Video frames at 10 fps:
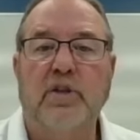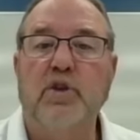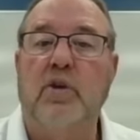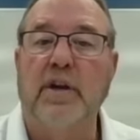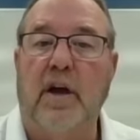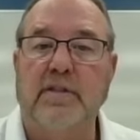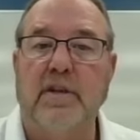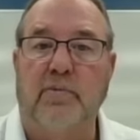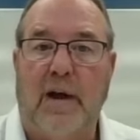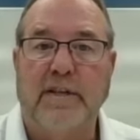You could
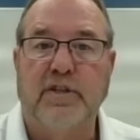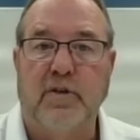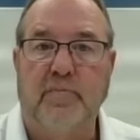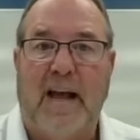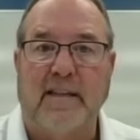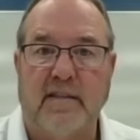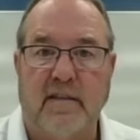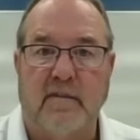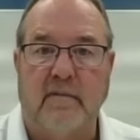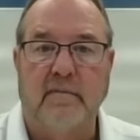also ride your
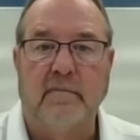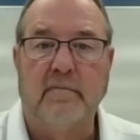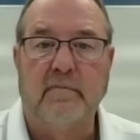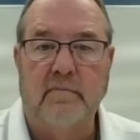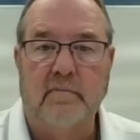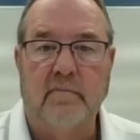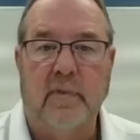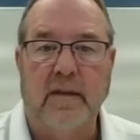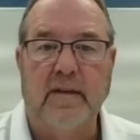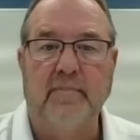bicycle.
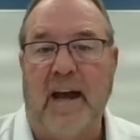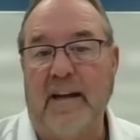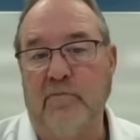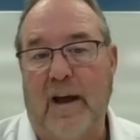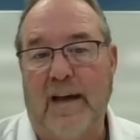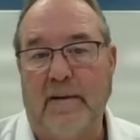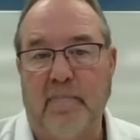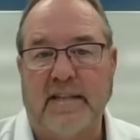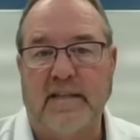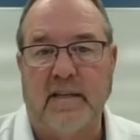Anybody ride a
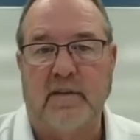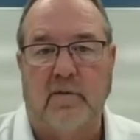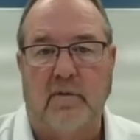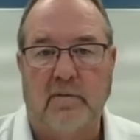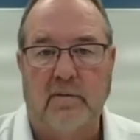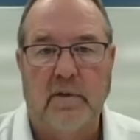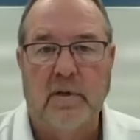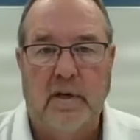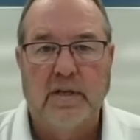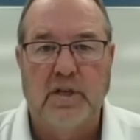bicycle
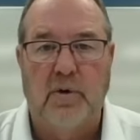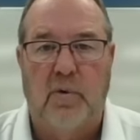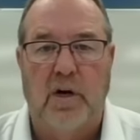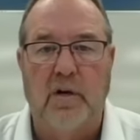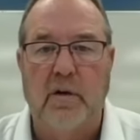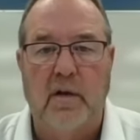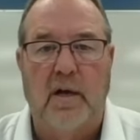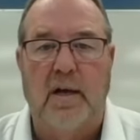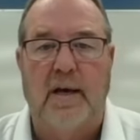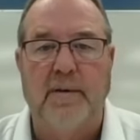to work?
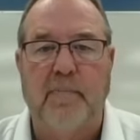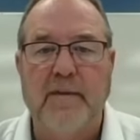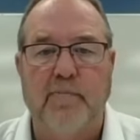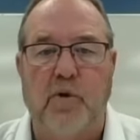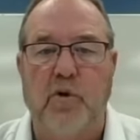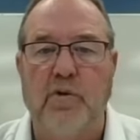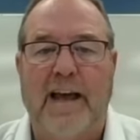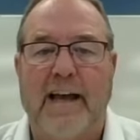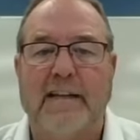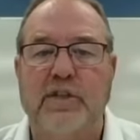A lot of people who
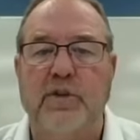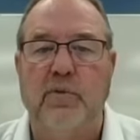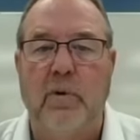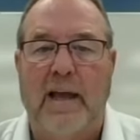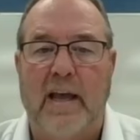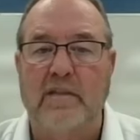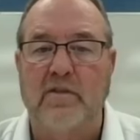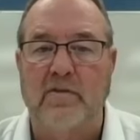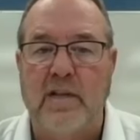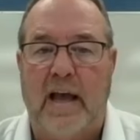like to
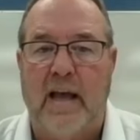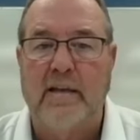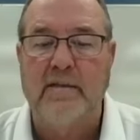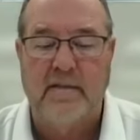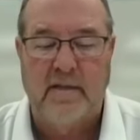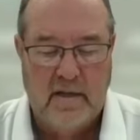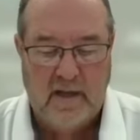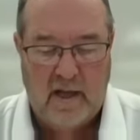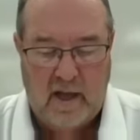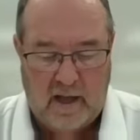exercise,
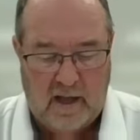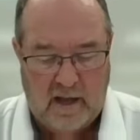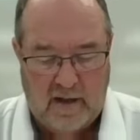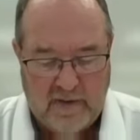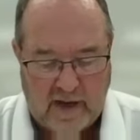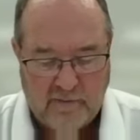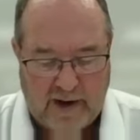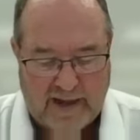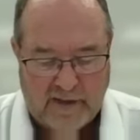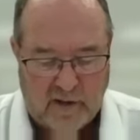they
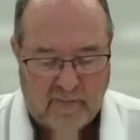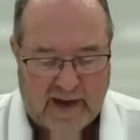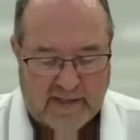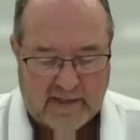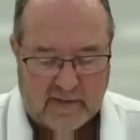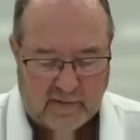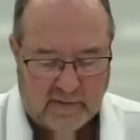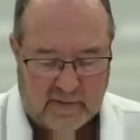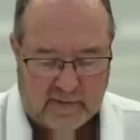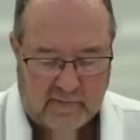ride their
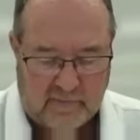bicycles.